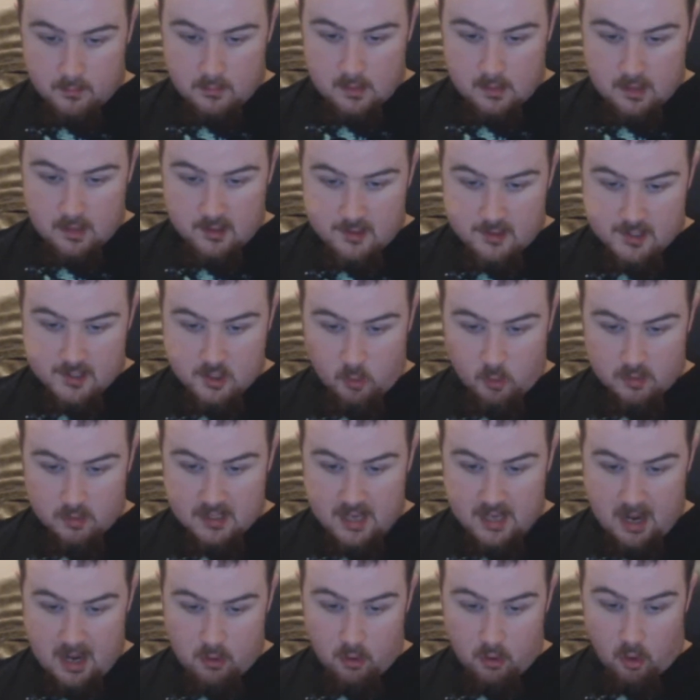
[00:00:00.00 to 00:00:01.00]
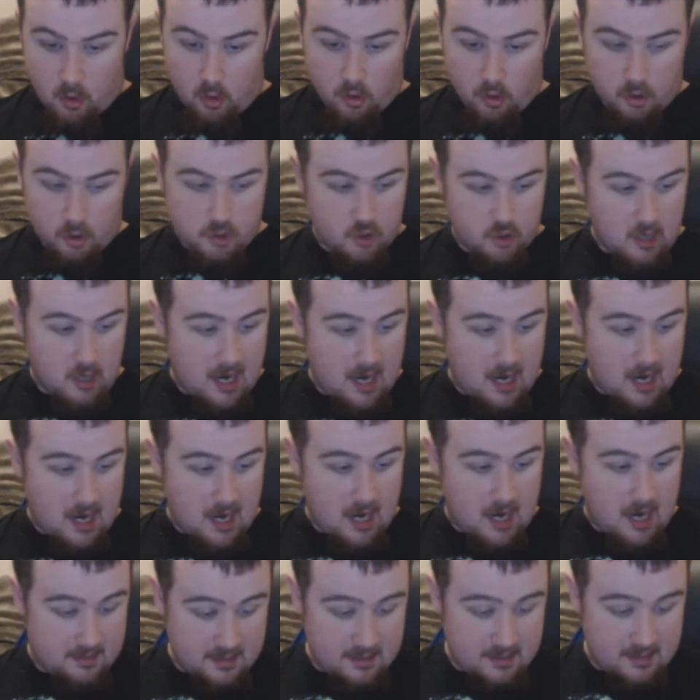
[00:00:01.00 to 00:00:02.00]
Soaked in alcohol or dry.
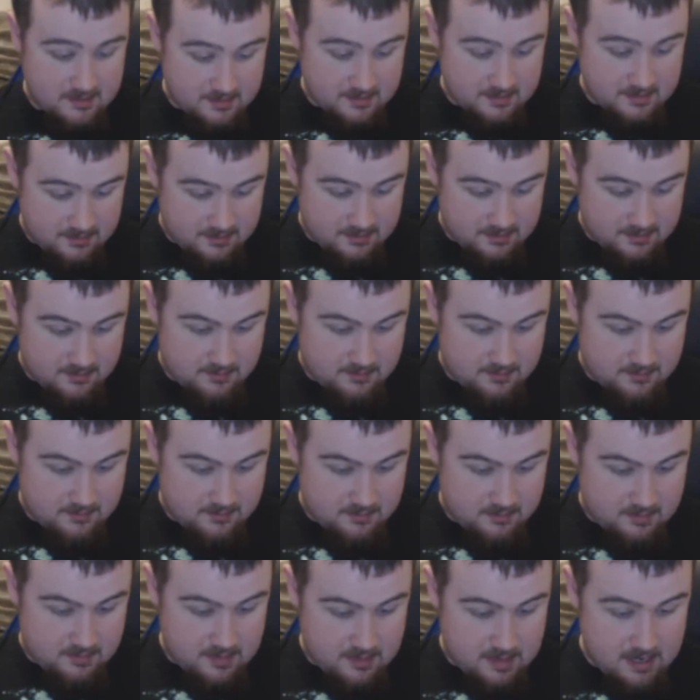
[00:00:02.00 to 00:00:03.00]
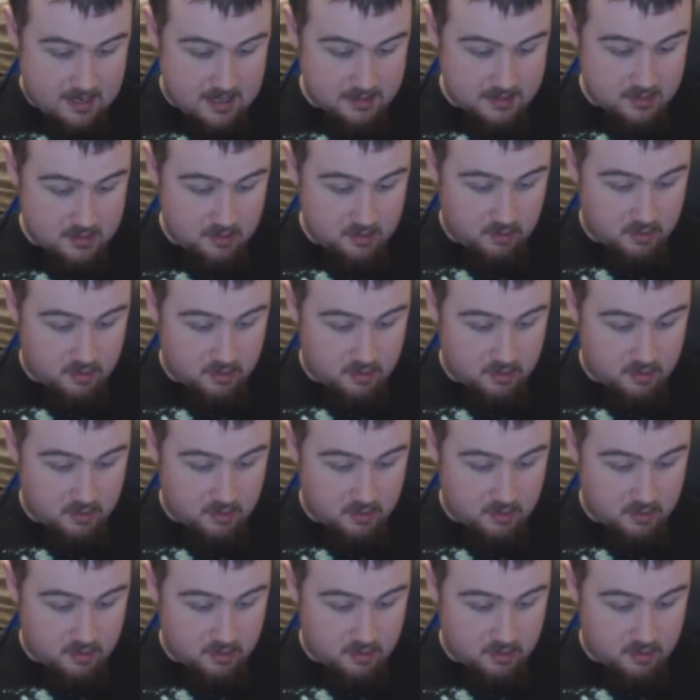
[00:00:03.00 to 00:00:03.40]
This actually looks